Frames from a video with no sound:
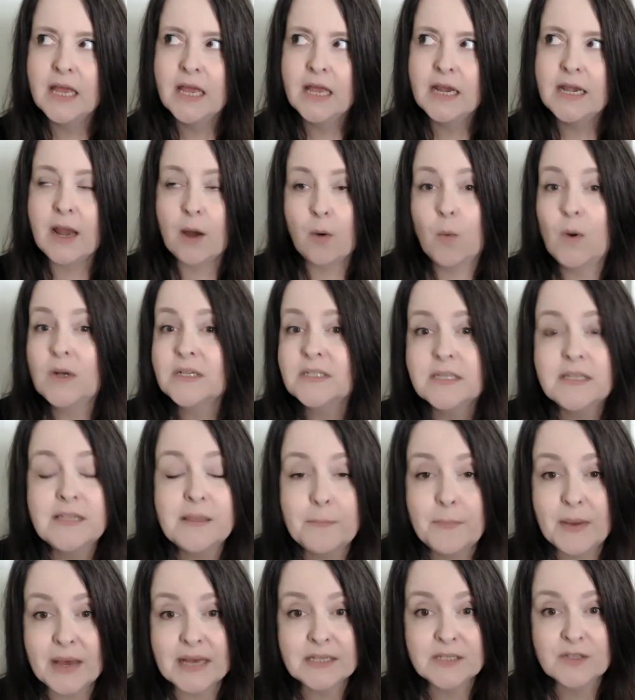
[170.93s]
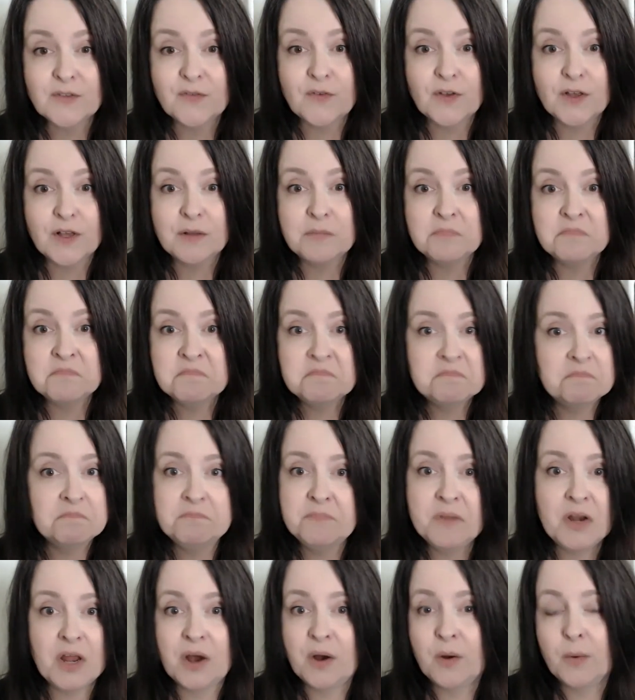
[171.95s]
Now, was it the best film?
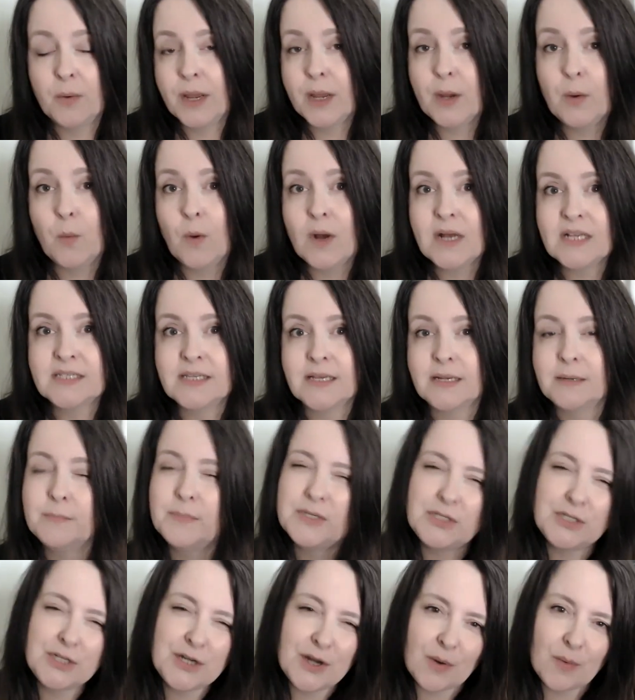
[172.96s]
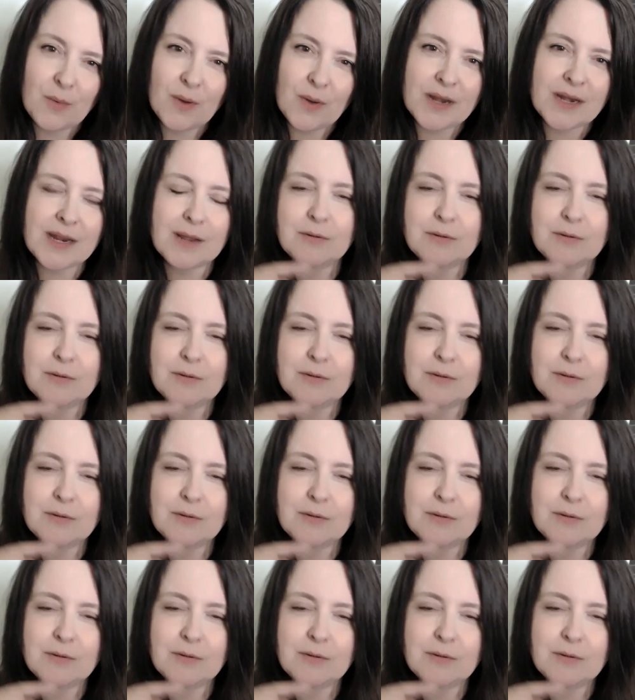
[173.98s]
No, it wasn't. But you know what?